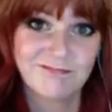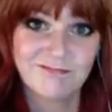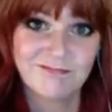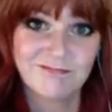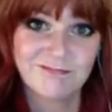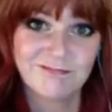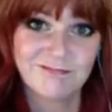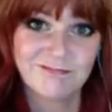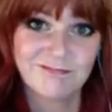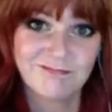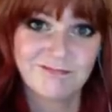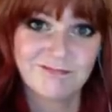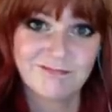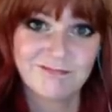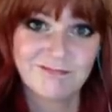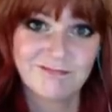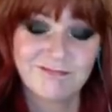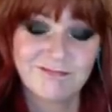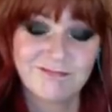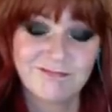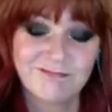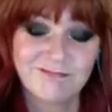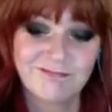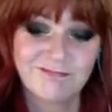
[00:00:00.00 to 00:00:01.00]

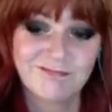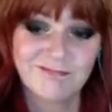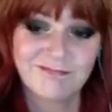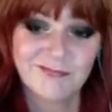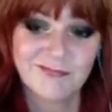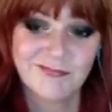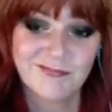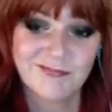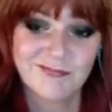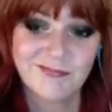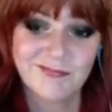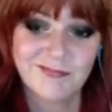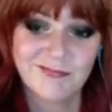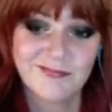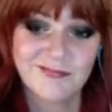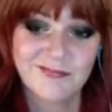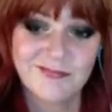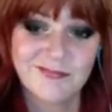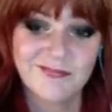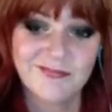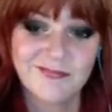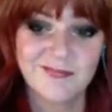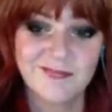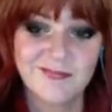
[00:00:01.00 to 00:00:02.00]

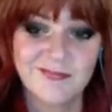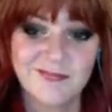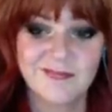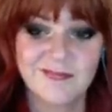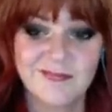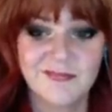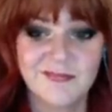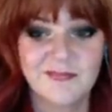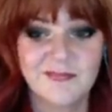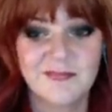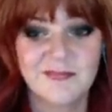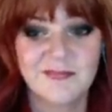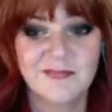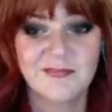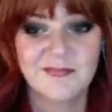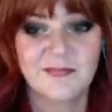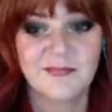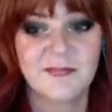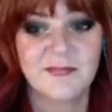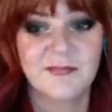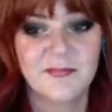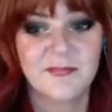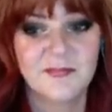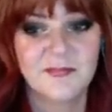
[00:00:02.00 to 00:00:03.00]

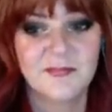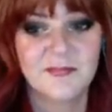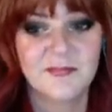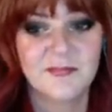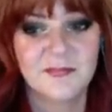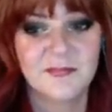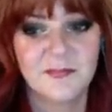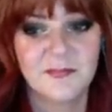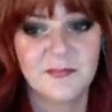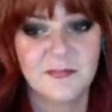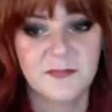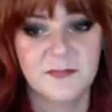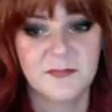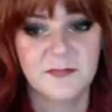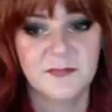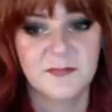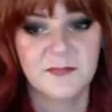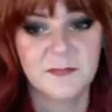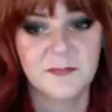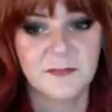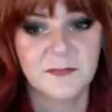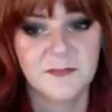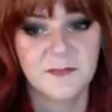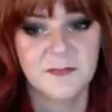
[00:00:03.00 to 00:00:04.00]

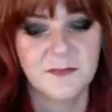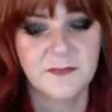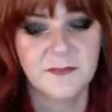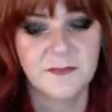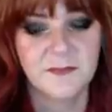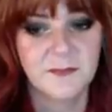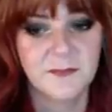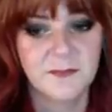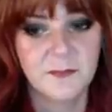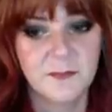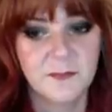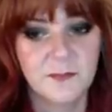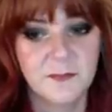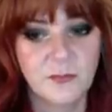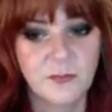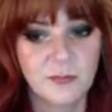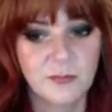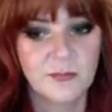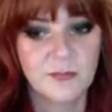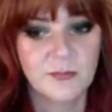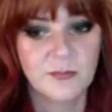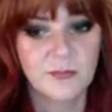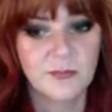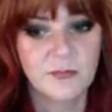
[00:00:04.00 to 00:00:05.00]

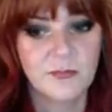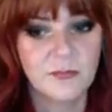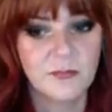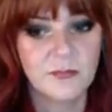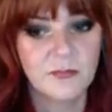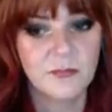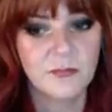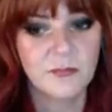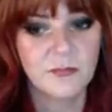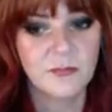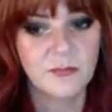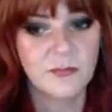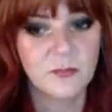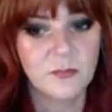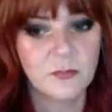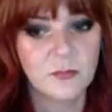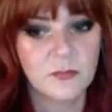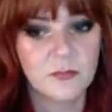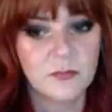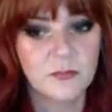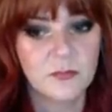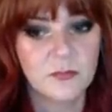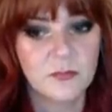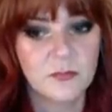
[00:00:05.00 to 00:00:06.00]

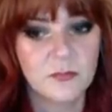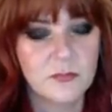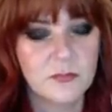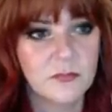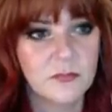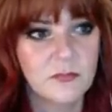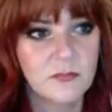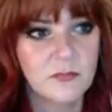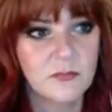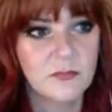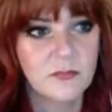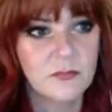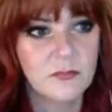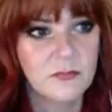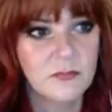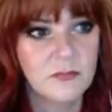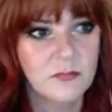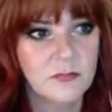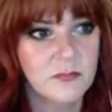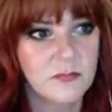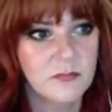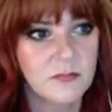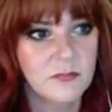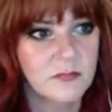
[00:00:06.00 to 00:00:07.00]

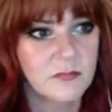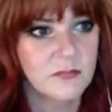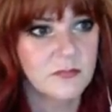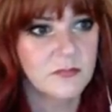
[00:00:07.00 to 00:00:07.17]
[no speech]